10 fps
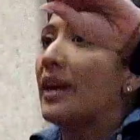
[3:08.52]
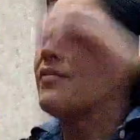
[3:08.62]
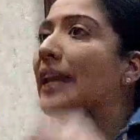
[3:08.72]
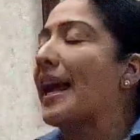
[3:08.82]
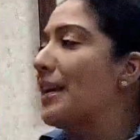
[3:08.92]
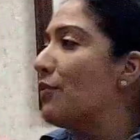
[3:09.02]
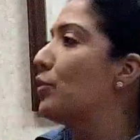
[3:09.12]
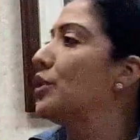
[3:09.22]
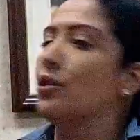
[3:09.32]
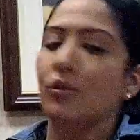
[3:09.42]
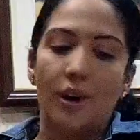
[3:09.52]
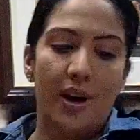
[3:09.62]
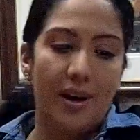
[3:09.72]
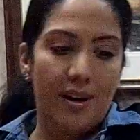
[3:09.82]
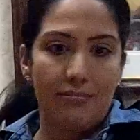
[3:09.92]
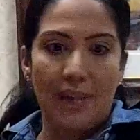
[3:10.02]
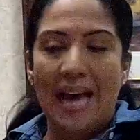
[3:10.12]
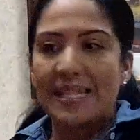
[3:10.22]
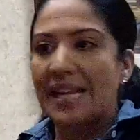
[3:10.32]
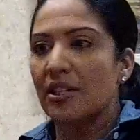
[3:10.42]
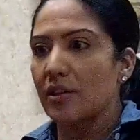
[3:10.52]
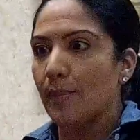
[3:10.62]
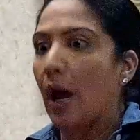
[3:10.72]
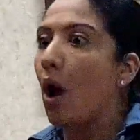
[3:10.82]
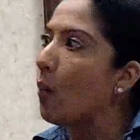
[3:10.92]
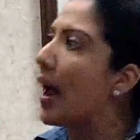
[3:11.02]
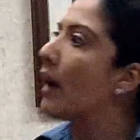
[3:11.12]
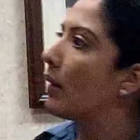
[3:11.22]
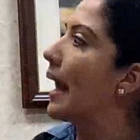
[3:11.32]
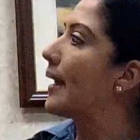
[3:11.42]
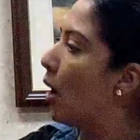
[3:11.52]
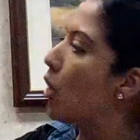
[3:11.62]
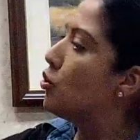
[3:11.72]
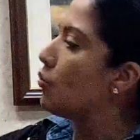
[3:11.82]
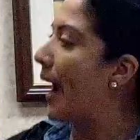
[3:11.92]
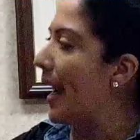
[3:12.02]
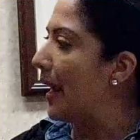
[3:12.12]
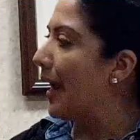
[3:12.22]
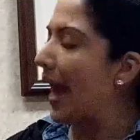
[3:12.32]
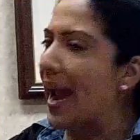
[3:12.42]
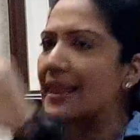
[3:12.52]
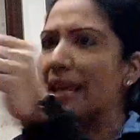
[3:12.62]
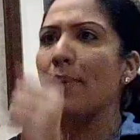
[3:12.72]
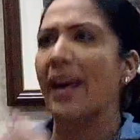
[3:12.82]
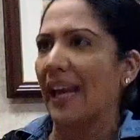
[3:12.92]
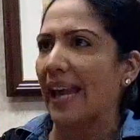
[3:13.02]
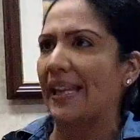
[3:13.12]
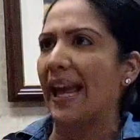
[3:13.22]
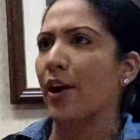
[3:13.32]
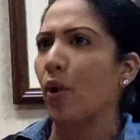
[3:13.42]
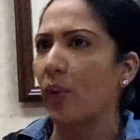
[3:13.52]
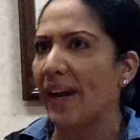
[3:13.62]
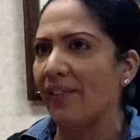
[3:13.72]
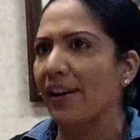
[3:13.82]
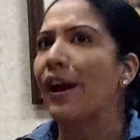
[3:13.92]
even when I say something, oh wow, like, oh, you're right. I didn't think about it like that or whatever.